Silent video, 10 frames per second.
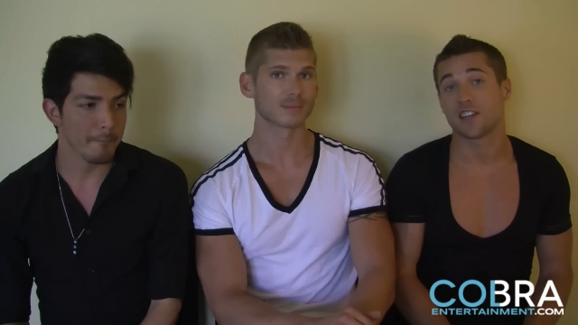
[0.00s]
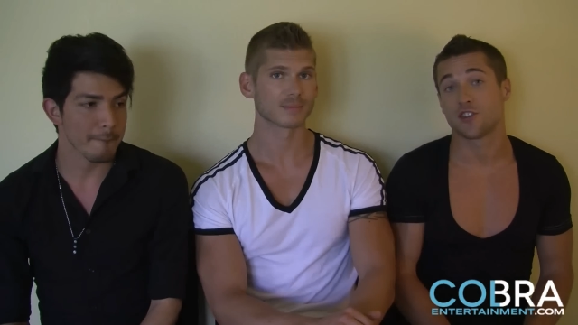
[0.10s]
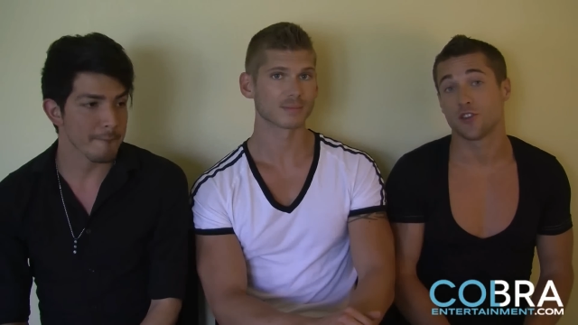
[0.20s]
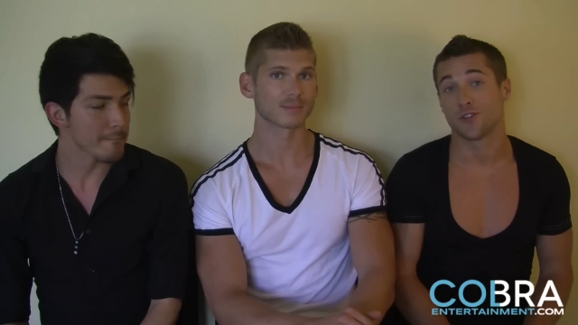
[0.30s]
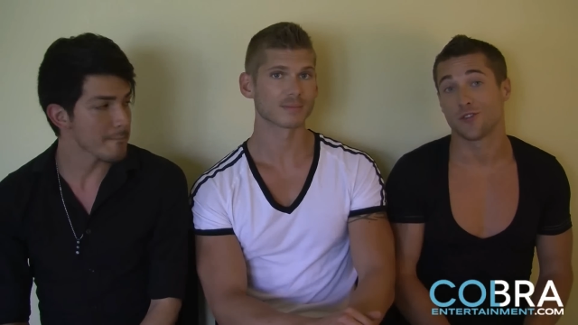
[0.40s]

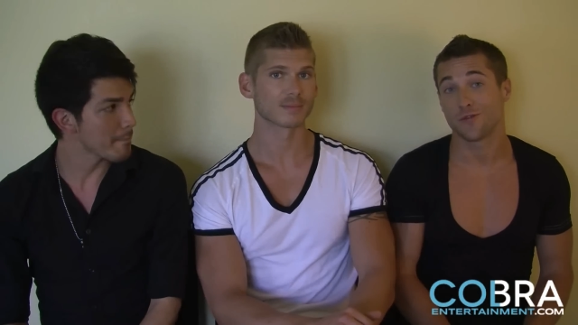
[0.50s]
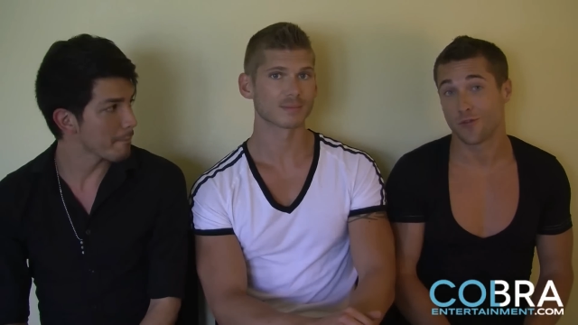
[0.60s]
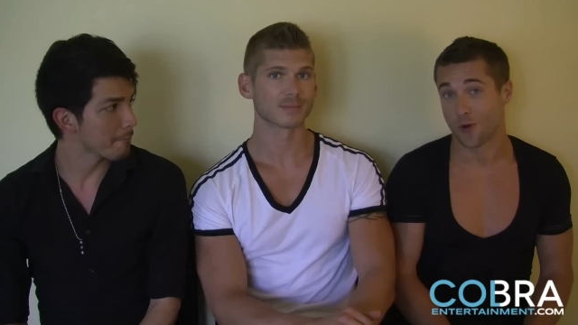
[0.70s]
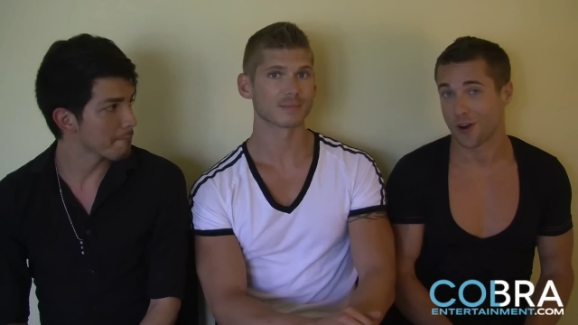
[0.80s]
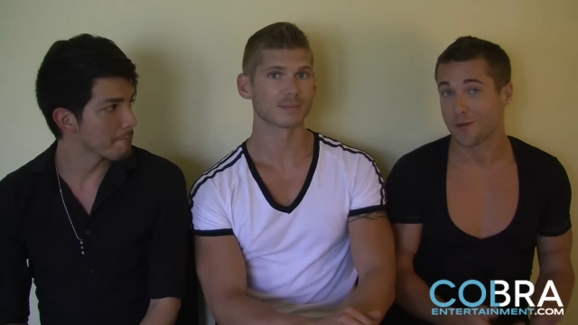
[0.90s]
Speaker 1: tuned
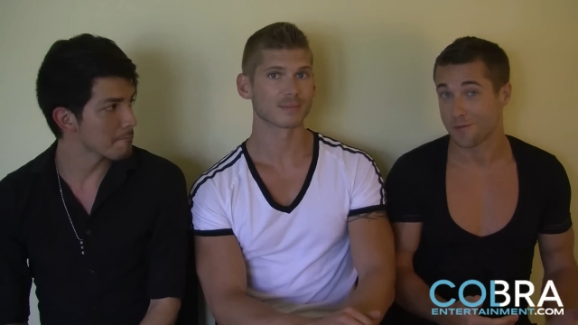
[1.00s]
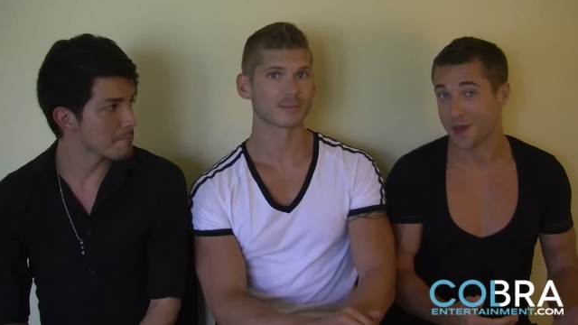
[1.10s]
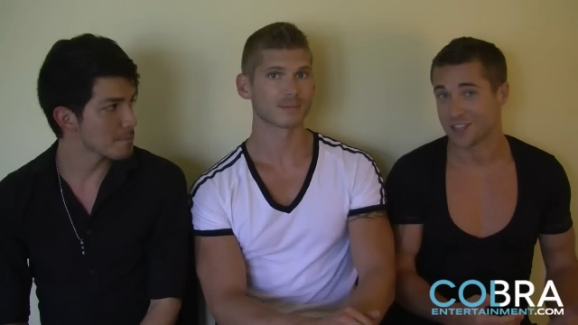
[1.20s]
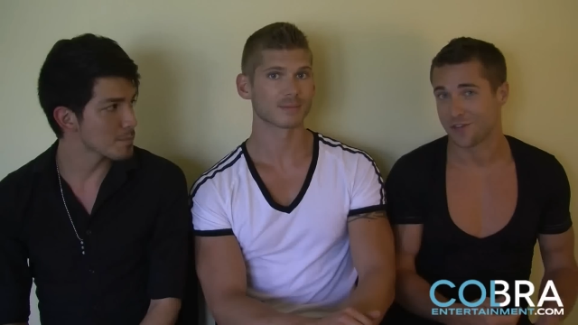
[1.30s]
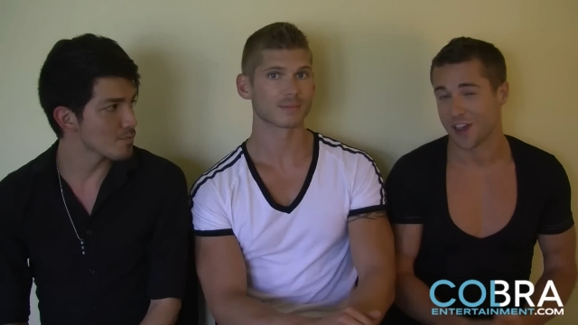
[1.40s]
for
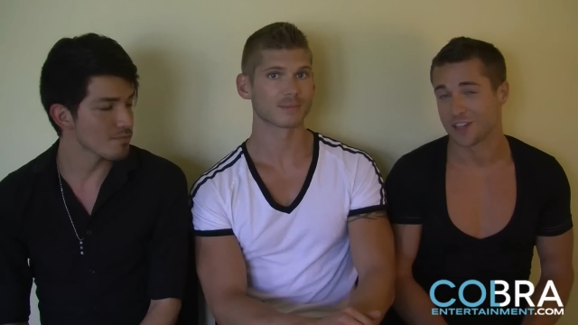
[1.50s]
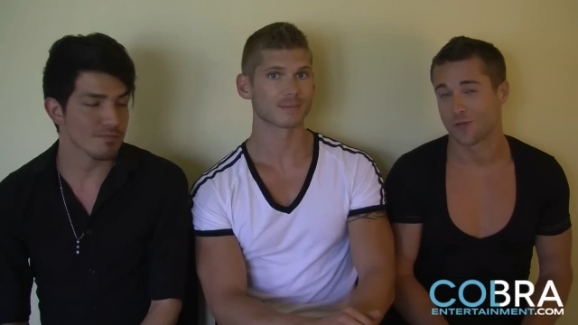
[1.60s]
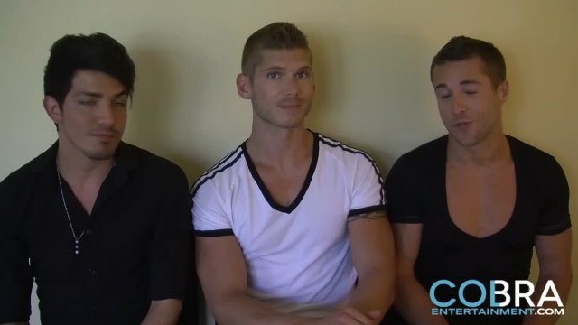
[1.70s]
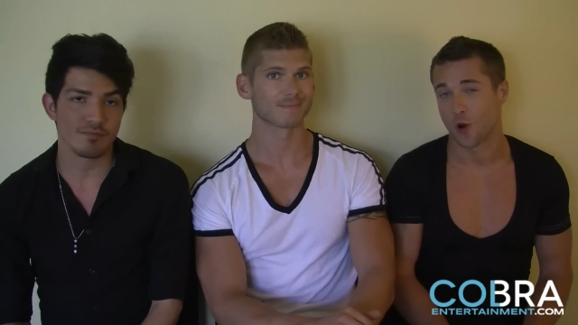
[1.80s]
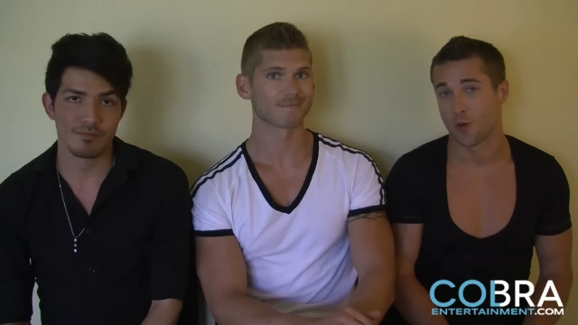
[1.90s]
Best Face
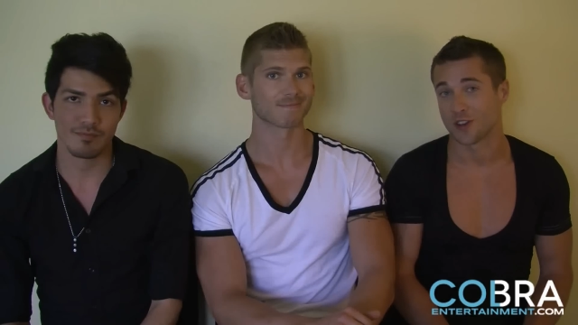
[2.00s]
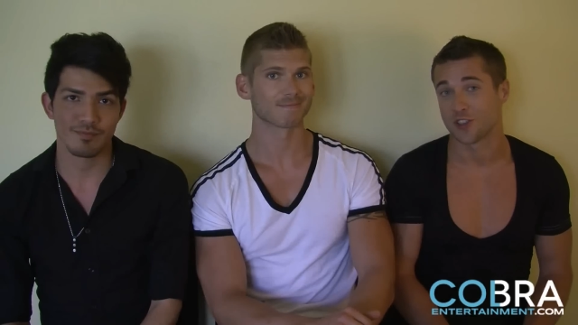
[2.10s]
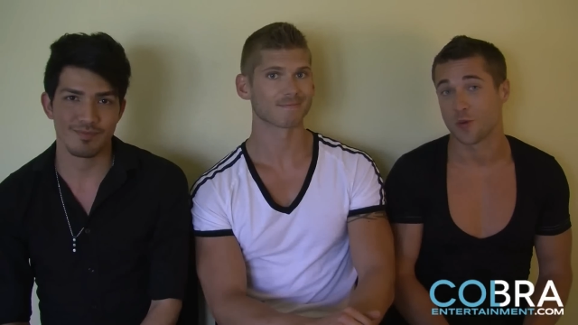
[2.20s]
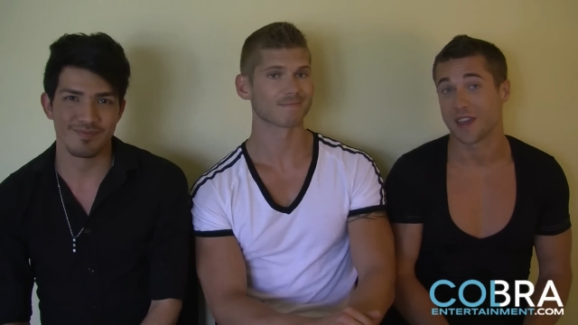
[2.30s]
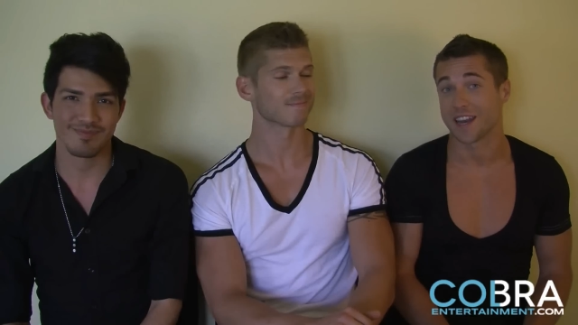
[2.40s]
Forward so
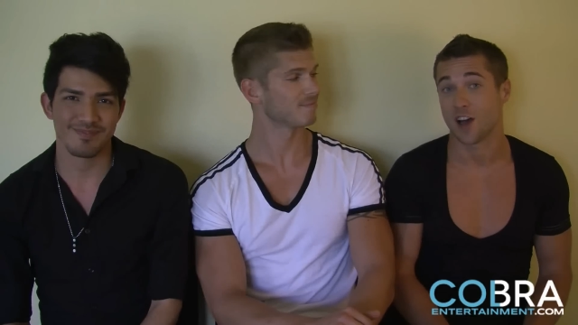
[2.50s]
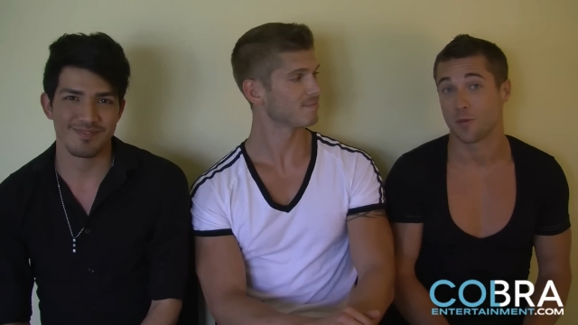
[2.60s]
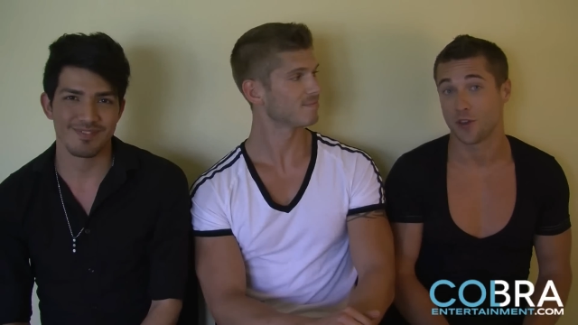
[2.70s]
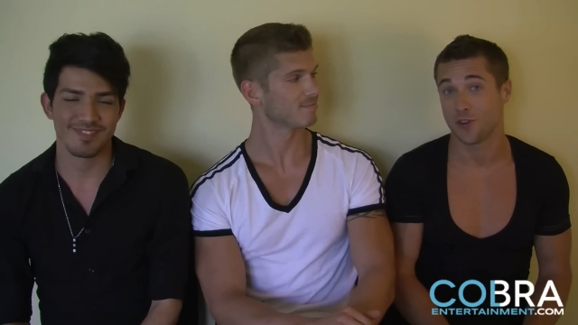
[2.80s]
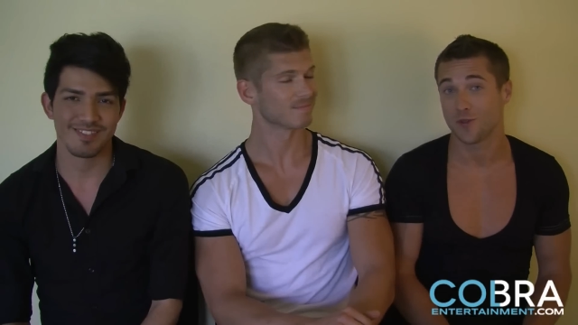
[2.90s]
we can
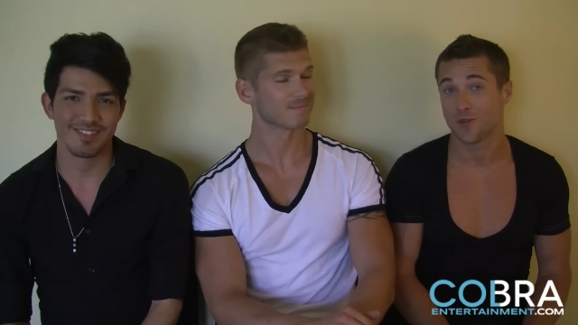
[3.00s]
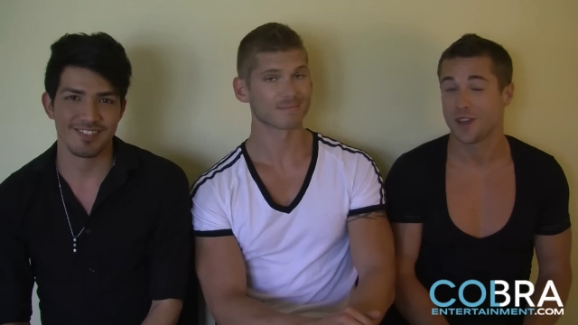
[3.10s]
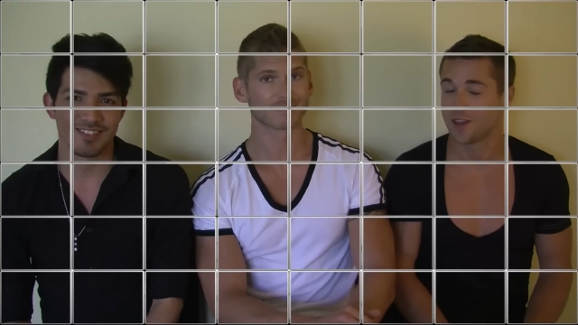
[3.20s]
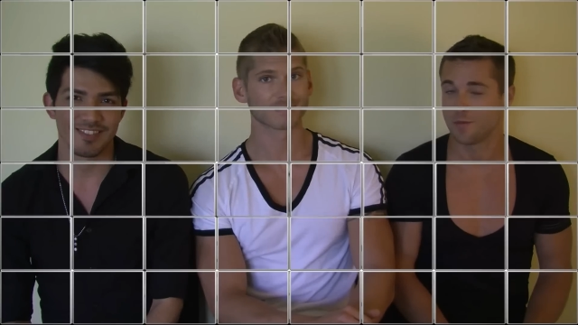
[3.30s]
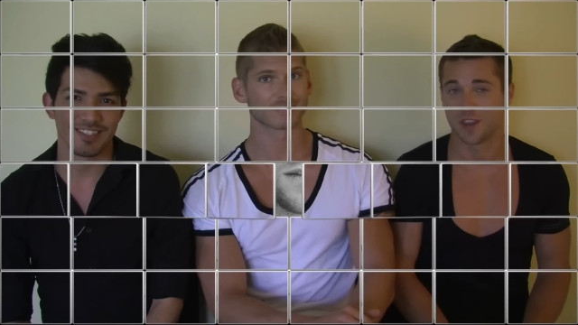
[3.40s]
help you be